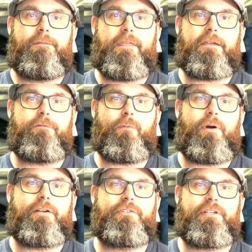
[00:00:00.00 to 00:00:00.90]
Thank you for
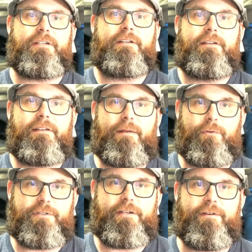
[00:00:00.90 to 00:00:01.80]
watching, and we'll
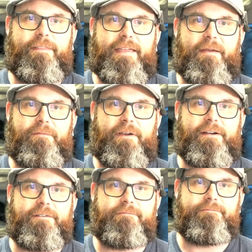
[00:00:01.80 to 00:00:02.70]
see you around the campfire.